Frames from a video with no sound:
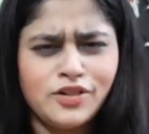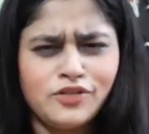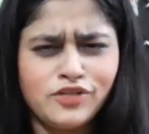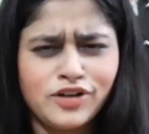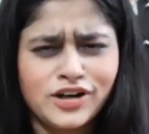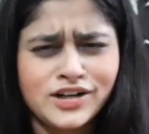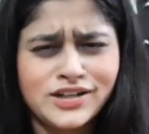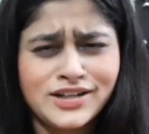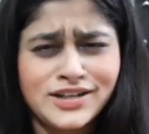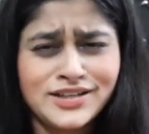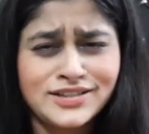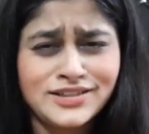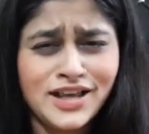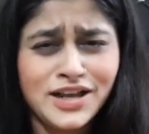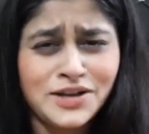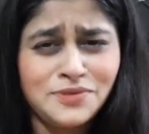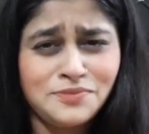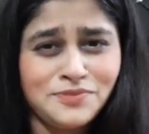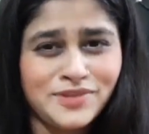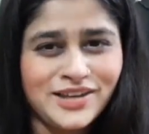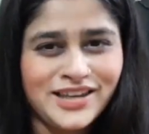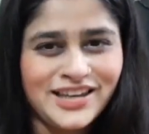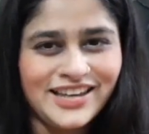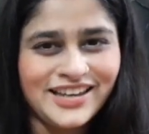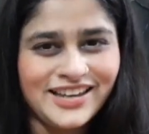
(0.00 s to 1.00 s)
what does that
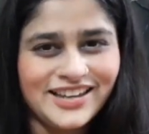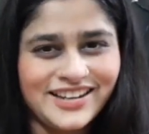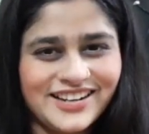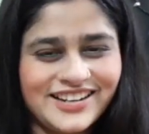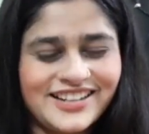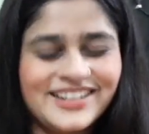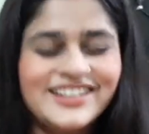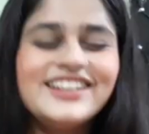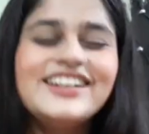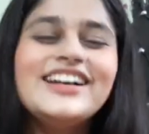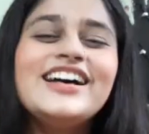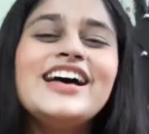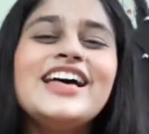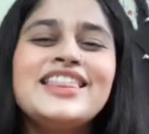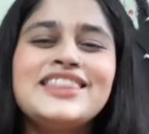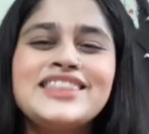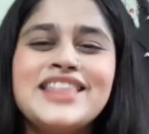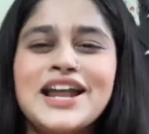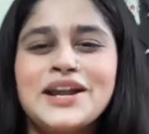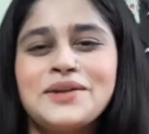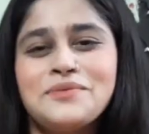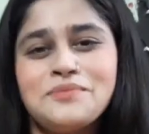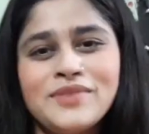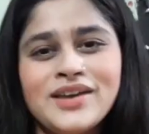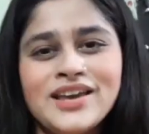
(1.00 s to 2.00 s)
mean?
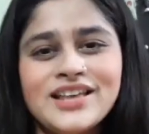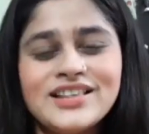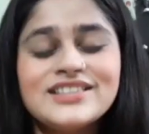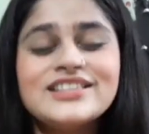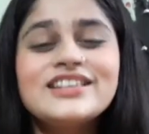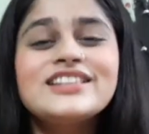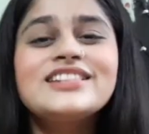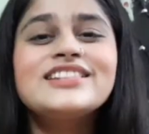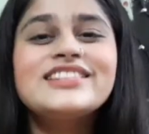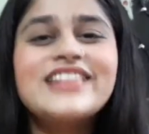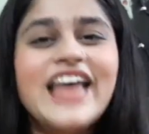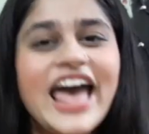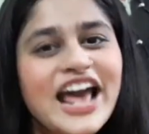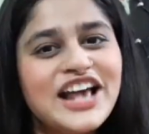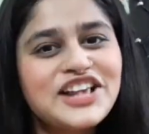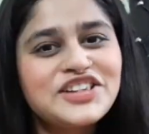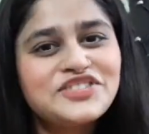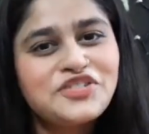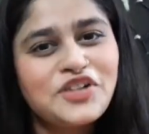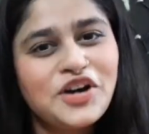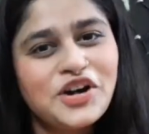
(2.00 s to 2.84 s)
That means thanks for